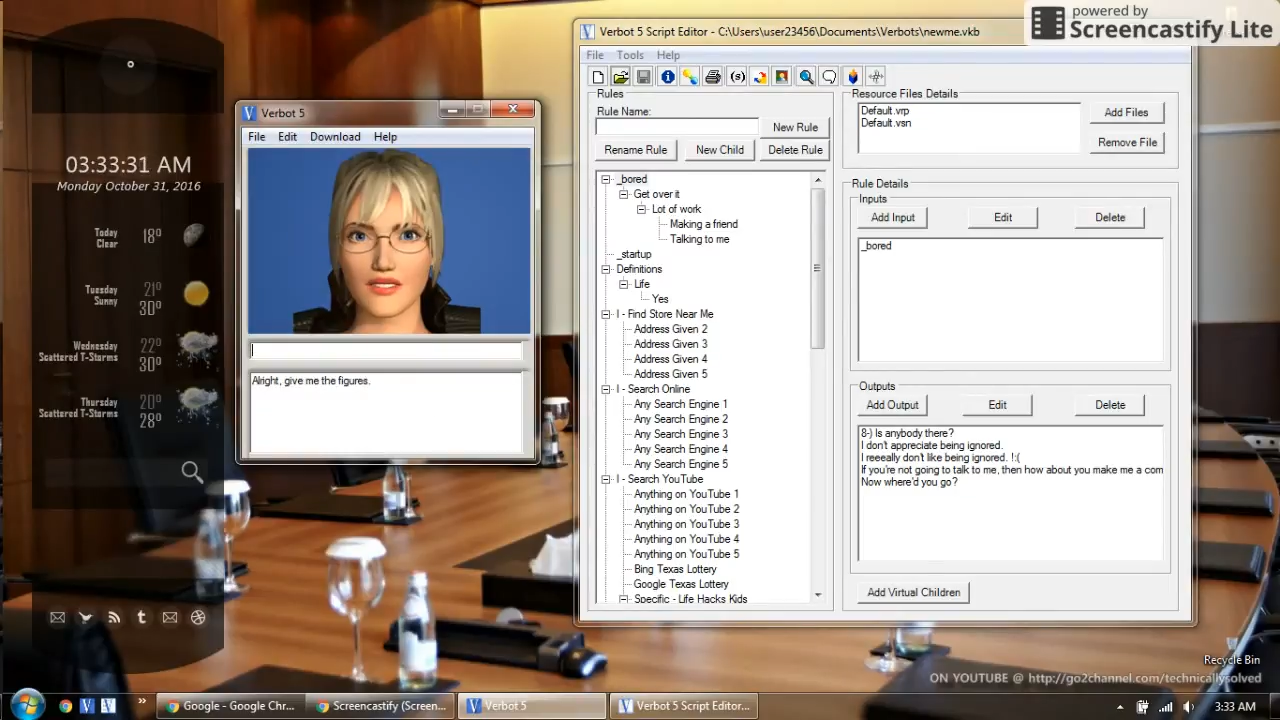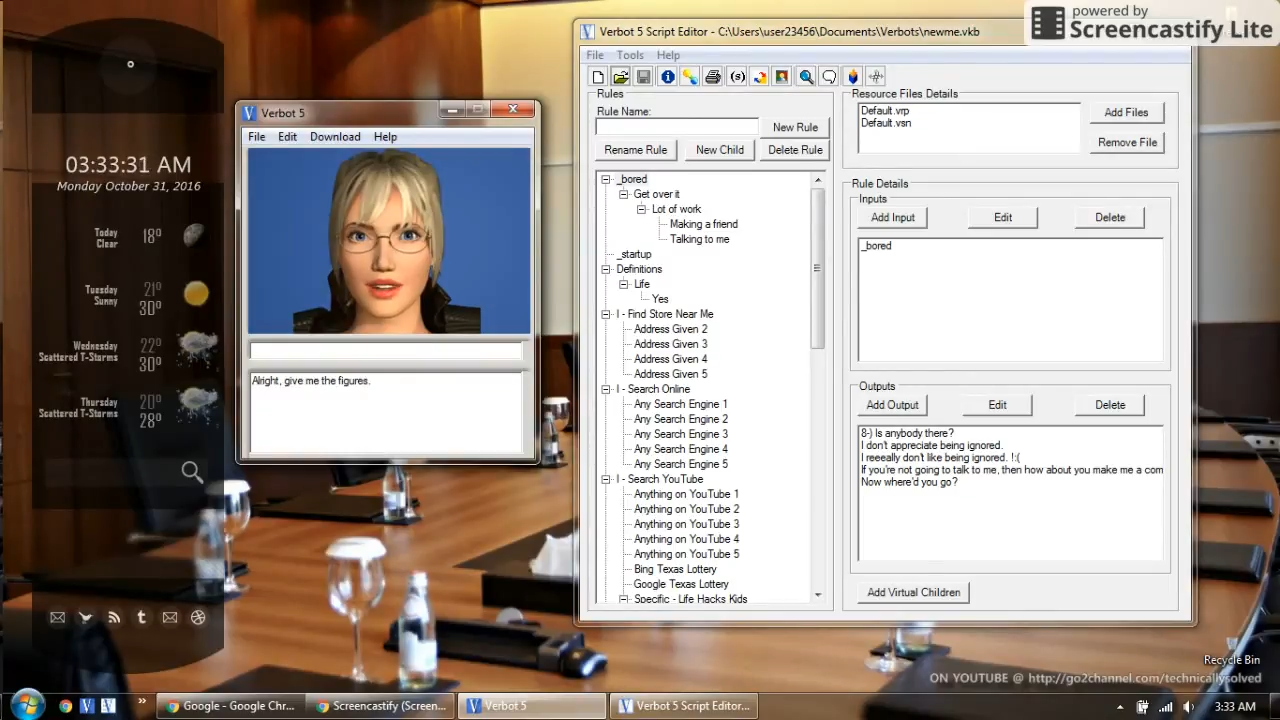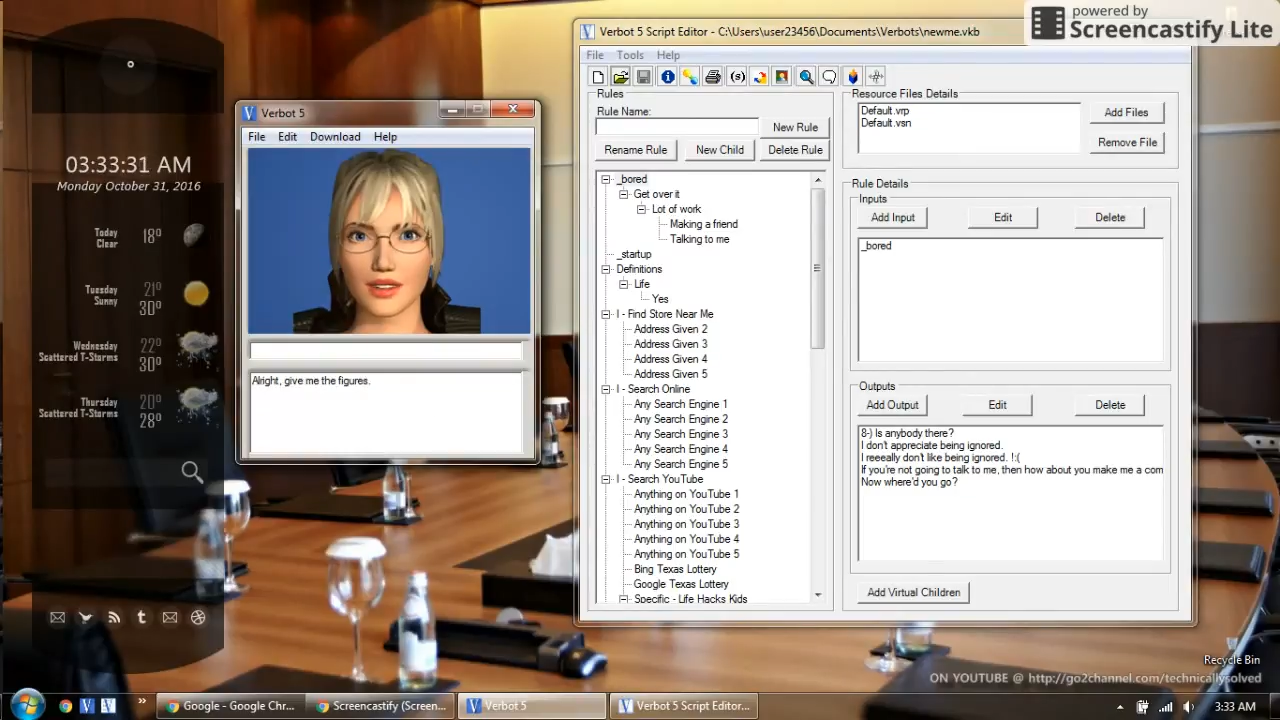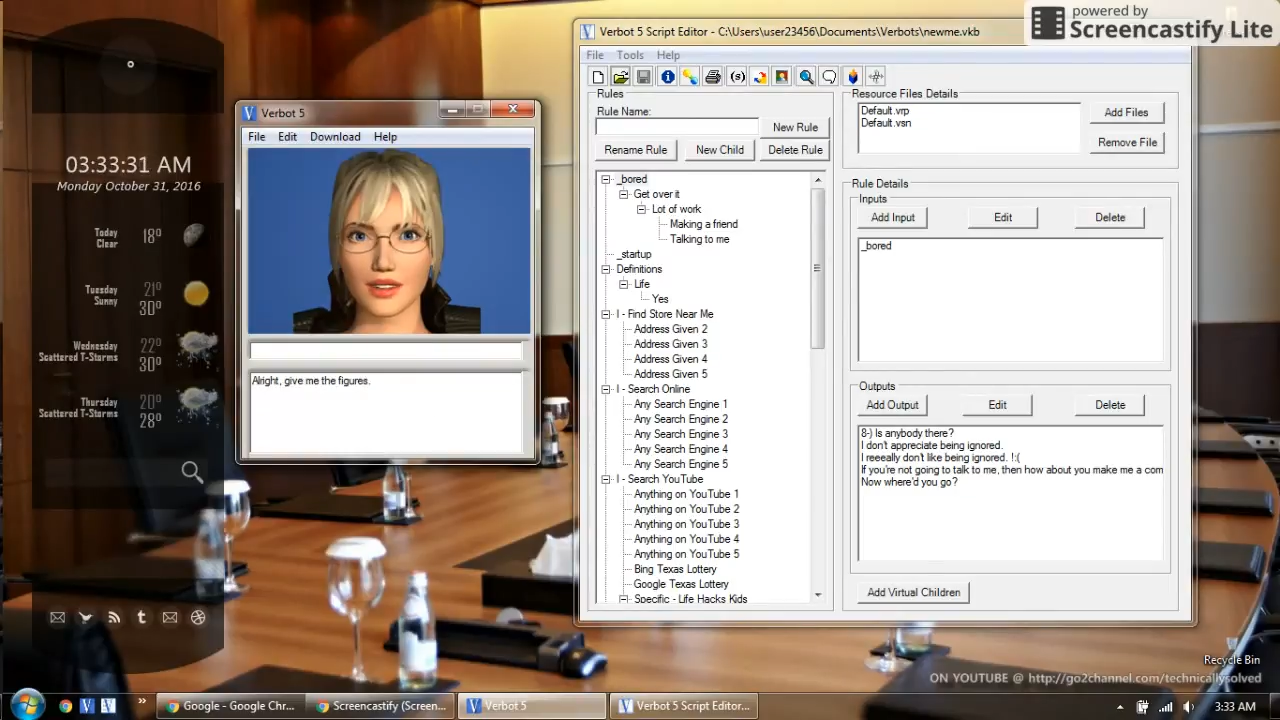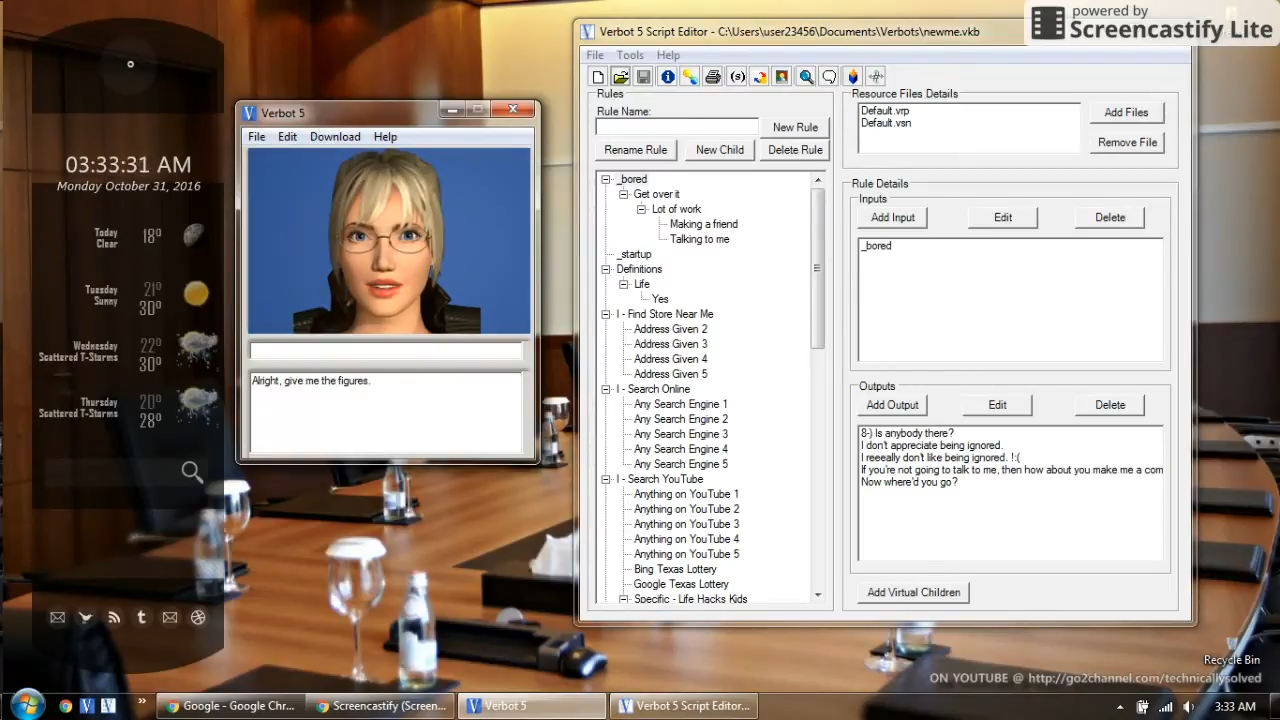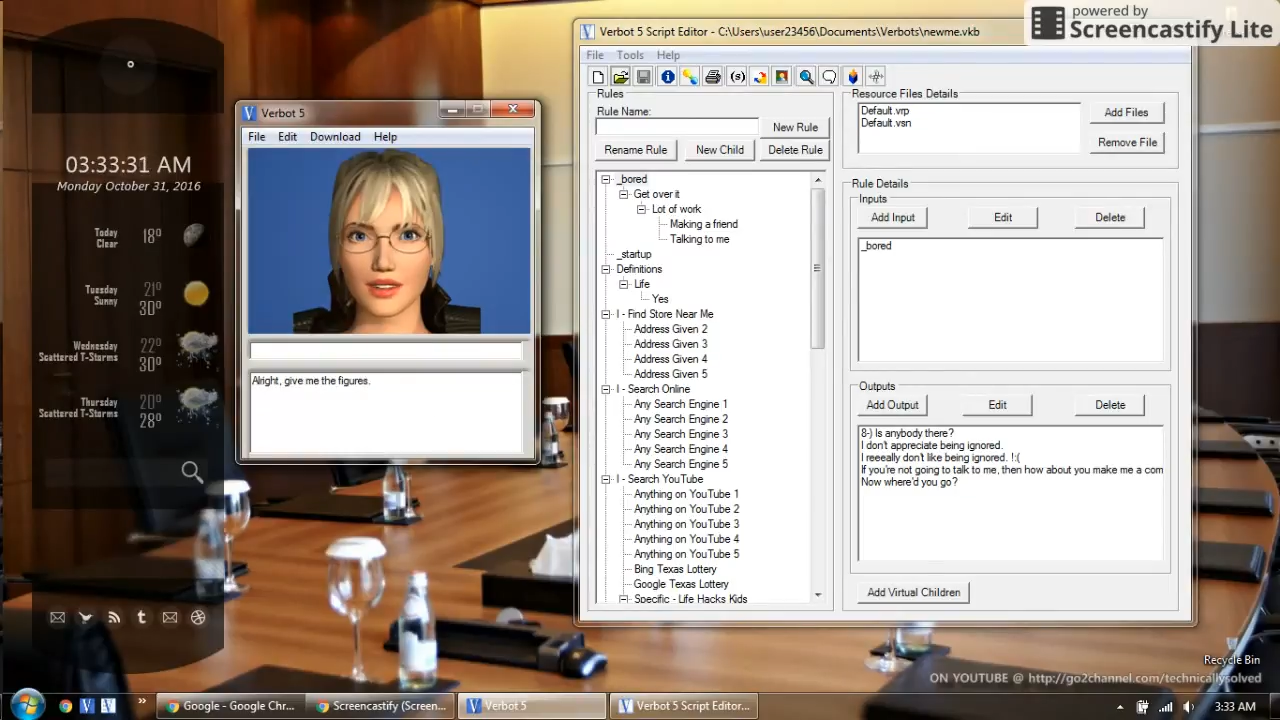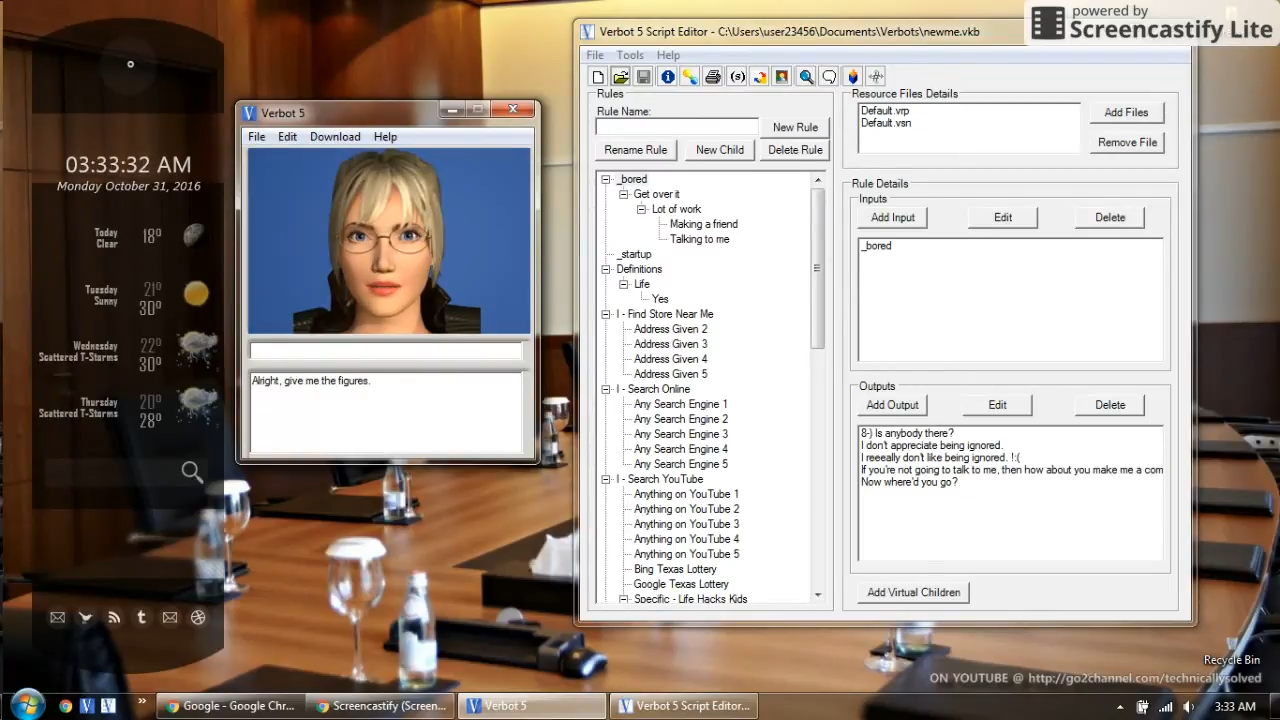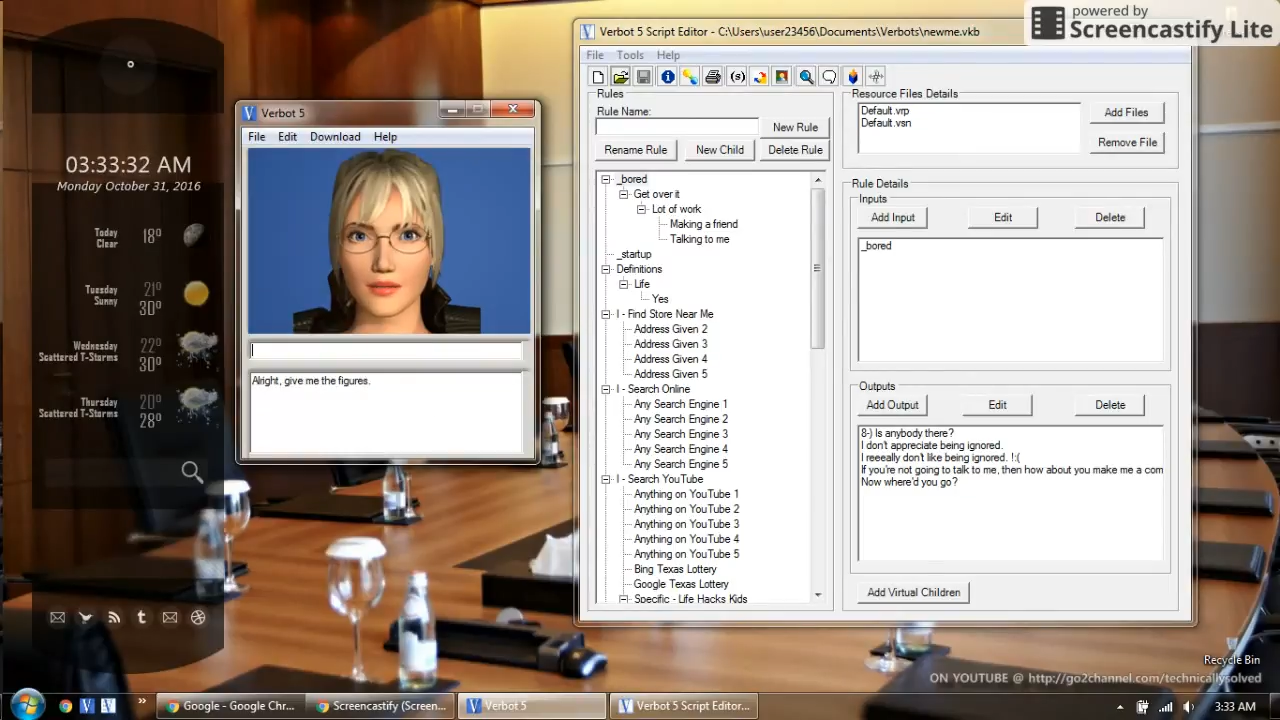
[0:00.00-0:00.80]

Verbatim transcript: figures.